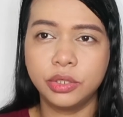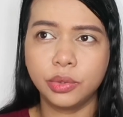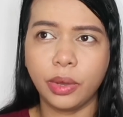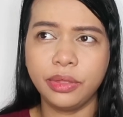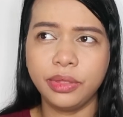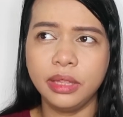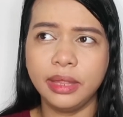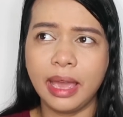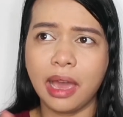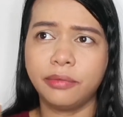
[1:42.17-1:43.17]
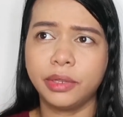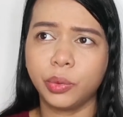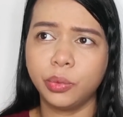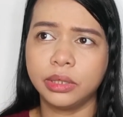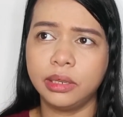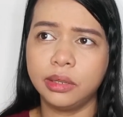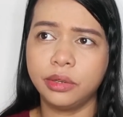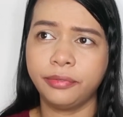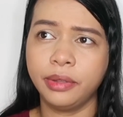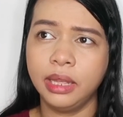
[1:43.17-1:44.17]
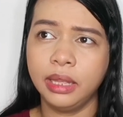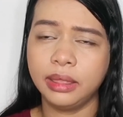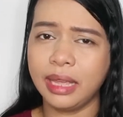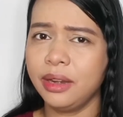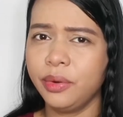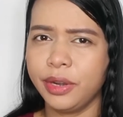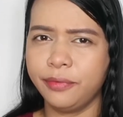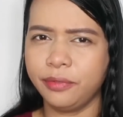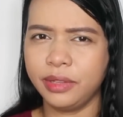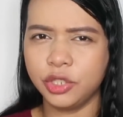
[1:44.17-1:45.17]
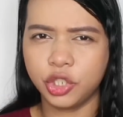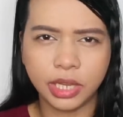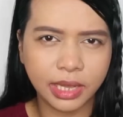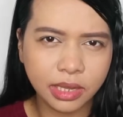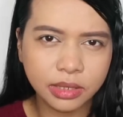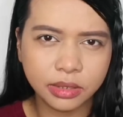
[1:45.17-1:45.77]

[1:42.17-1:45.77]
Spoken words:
So, I think they have a total of 10 or 15 shades.